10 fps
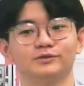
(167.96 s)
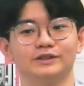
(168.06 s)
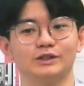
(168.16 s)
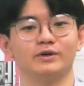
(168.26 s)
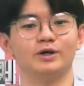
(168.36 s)

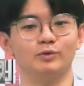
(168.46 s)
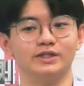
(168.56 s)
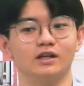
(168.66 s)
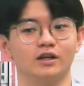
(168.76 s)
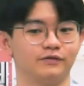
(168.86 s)
that's why I
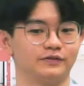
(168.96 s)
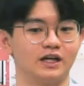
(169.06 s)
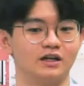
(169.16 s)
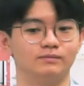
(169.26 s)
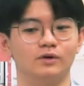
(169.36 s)
waste a lot of
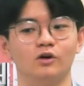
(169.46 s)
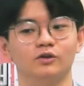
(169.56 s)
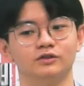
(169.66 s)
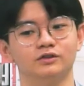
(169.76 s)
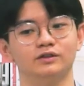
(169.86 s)
time
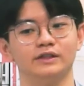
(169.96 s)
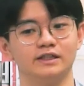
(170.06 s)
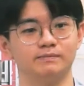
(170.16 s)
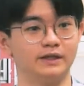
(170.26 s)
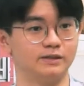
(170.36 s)
on this
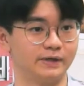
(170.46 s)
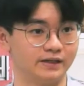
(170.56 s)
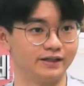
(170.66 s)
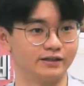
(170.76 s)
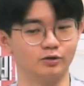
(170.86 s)
space
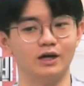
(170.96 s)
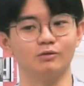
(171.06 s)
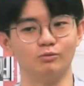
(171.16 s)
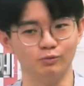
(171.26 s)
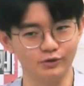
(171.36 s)
planning. So I
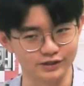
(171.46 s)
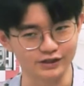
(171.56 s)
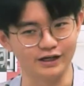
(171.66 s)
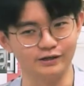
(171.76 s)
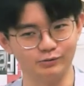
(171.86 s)

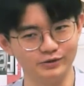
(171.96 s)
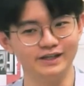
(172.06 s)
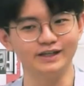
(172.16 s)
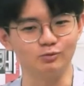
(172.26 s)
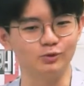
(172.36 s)

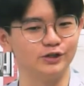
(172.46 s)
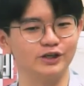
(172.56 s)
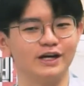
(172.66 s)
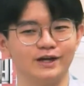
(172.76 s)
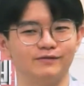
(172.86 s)
really wish
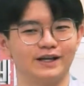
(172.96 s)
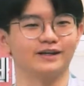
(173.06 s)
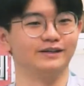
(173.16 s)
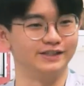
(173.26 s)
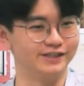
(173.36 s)
I have
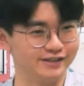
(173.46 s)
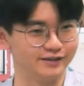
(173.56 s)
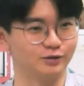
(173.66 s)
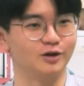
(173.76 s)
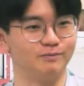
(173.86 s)
like a year
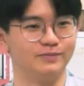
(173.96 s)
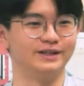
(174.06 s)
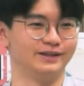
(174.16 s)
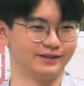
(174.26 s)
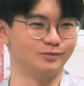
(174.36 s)
to
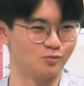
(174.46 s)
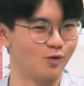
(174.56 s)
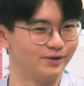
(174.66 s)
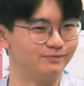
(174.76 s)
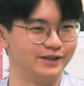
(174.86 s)
complete
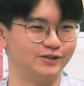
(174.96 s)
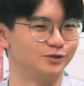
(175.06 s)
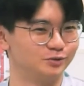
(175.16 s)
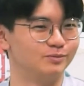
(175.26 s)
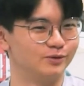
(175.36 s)
one major
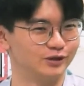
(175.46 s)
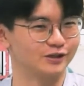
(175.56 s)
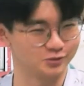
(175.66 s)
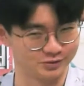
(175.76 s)
studio project.